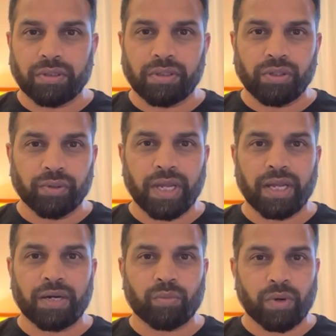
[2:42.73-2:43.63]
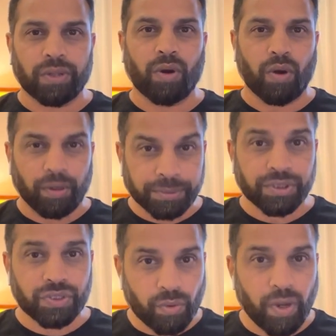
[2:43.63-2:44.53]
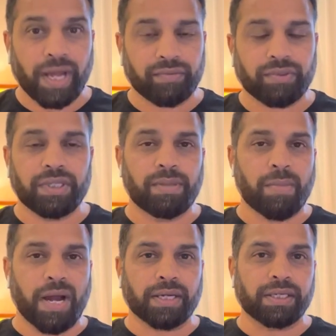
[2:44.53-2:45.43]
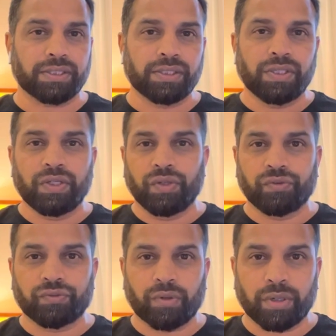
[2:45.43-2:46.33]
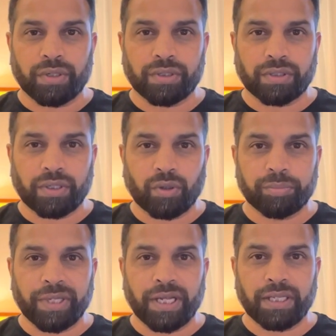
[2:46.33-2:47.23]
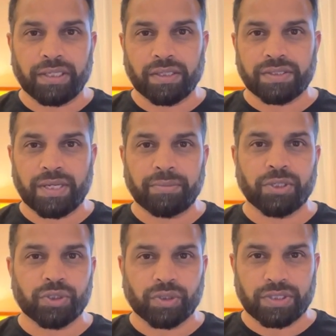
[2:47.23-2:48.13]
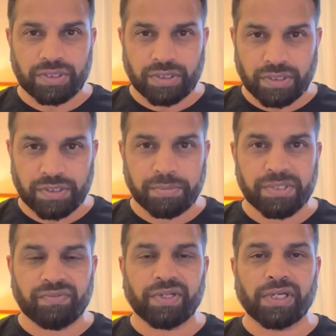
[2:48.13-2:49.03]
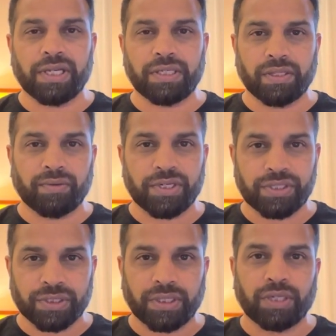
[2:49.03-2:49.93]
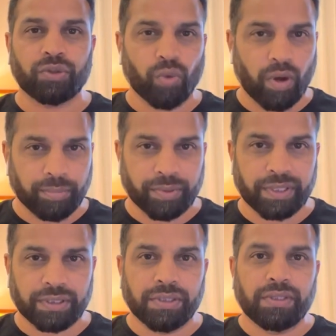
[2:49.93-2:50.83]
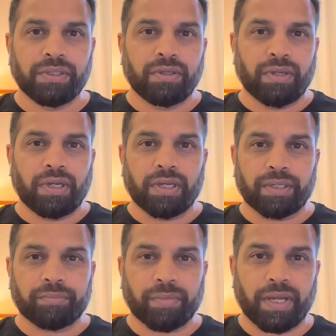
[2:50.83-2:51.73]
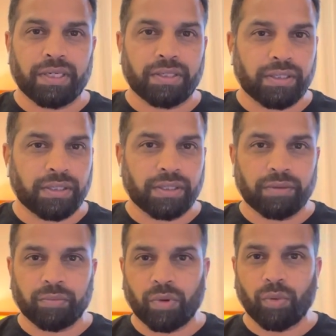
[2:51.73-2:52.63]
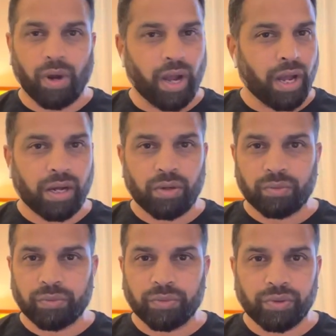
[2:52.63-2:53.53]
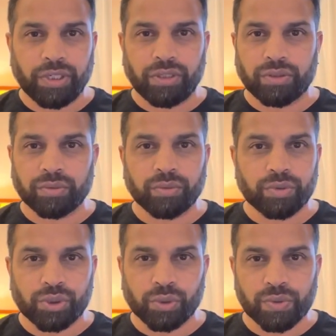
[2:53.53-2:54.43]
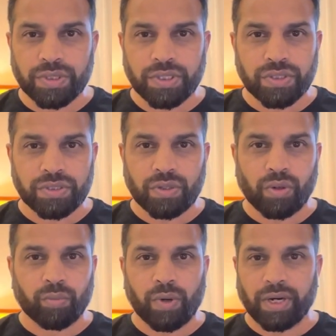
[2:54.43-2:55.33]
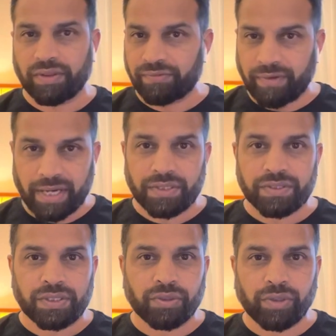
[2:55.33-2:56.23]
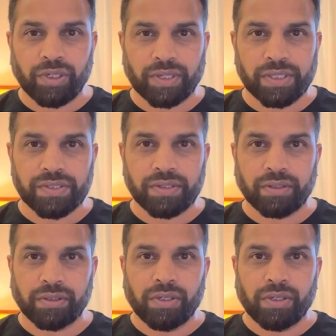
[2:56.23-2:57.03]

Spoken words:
looking at what are the options you have in the market for obtaining cyber insurance, specifically in the region that you operate, and how you need to choose this, or what are the factors that you need to consider.